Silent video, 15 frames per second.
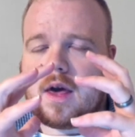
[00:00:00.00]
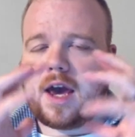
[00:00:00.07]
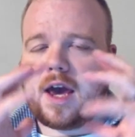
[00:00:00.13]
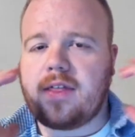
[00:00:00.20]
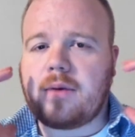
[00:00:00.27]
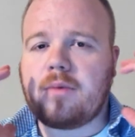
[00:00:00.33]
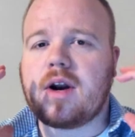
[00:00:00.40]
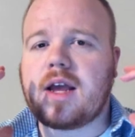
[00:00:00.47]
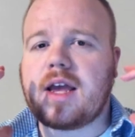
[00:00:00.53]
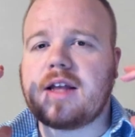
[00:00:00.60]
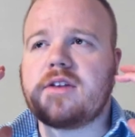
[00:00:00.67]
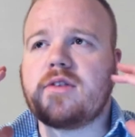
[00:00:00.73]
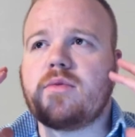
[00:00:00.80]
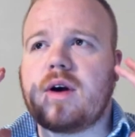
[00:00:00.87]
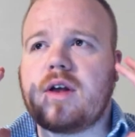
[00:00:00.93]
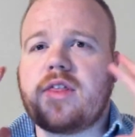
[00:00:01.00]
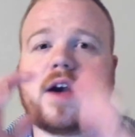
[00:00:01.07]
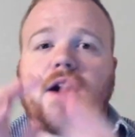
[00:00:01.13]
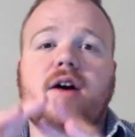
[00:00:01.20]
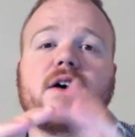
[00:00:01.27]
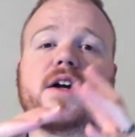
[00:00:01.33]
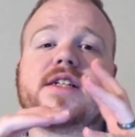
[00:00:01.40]
And they want to get to where
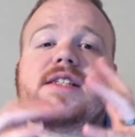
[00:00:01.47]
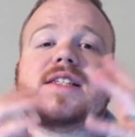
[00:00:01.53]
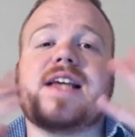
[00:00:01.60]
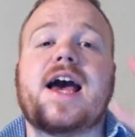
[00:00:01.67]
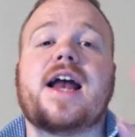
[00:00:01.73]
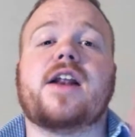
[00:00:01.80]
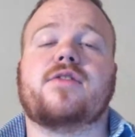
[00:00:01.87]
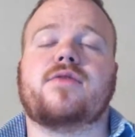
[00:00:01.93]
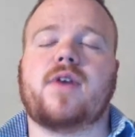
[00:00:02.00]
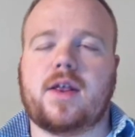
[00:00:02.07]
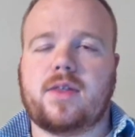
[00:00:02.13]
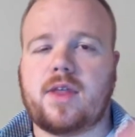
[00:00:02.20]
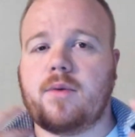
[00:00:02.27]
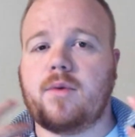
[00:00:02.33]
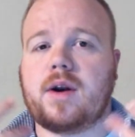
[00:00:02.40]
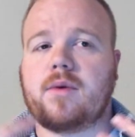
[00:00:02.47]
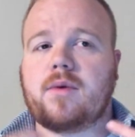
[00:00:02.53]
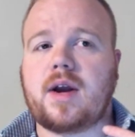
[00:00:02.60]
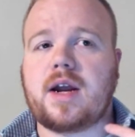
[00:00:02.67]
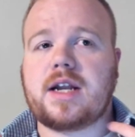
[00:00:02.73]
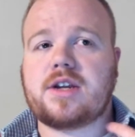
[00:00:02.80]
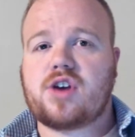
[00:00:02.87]
they are satisfied. They want
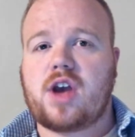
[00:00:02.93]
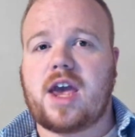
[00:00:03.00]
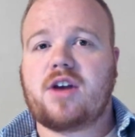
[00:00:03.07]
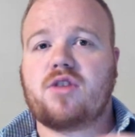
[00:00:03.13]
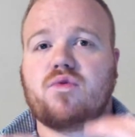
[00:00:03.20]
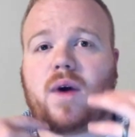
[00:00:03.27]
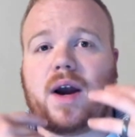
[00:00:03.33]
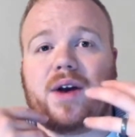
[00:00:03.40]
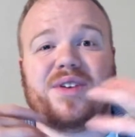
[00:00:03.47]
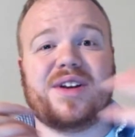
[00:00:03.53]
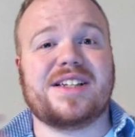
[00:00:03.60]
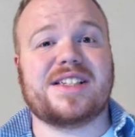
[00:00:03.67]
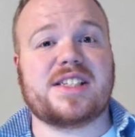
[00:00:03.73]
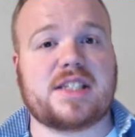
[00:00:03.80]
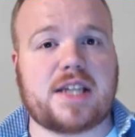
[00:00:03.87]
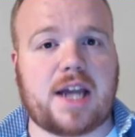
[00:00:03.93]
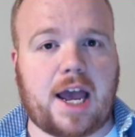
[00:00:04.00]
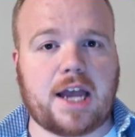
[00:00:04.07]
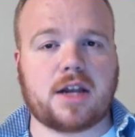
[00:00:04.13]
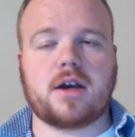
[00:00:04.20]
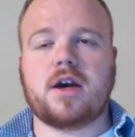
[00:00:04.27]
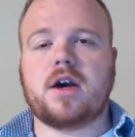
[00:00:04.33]
to reach a grounded
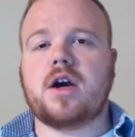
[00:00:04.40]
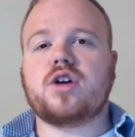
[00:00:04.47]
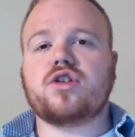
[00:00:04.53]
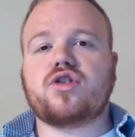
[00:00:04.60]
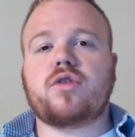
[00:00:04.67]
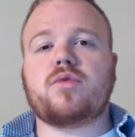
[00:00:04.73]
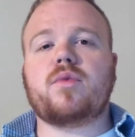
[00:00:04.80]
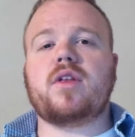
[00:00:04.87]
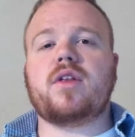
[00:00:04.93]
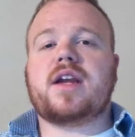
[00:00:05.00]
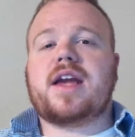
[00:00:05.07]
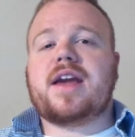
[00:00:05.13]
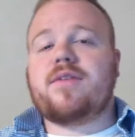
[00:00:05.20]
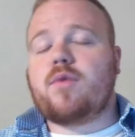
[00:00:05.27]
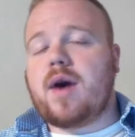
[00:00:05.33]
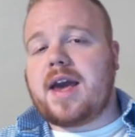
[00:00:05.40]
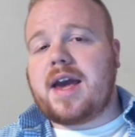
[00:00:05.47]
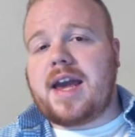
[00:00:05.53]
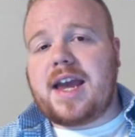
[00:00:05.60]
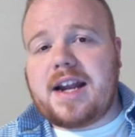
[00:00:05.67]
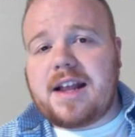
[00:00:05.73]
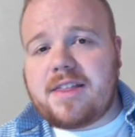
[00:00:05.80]
state. So they're willing to give away
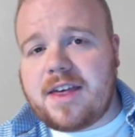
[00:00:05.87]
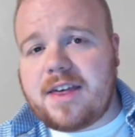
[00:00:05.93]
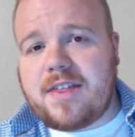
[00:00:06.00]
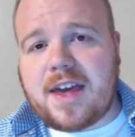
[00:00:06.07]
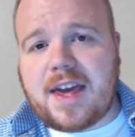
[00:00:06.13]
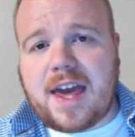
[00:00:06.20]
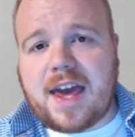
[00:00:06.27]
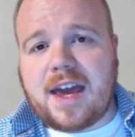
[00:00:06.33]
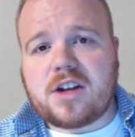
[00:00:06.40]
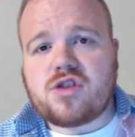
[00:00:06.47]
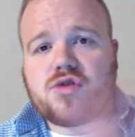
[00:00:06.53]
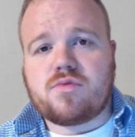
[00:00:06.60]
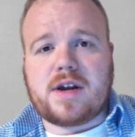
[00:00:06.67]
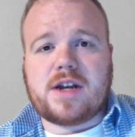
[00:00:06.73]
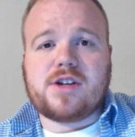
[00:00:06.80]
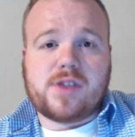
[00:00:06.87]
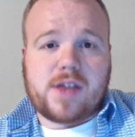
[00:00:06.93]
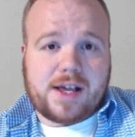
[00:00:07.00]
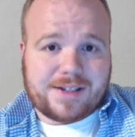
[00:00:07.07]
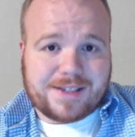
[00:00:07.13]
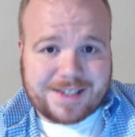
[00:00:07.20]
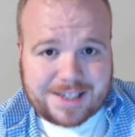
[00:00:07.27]
anything they can to reach
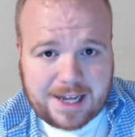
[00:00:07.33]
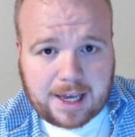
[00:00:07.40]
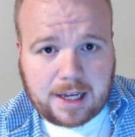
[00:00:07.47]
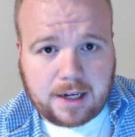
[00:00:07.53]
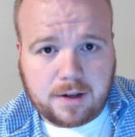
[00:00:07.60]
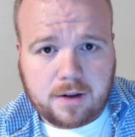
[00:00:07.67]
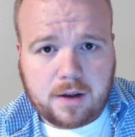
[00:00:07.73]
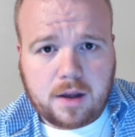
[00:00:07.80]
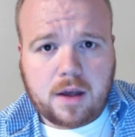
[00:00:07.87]
that state.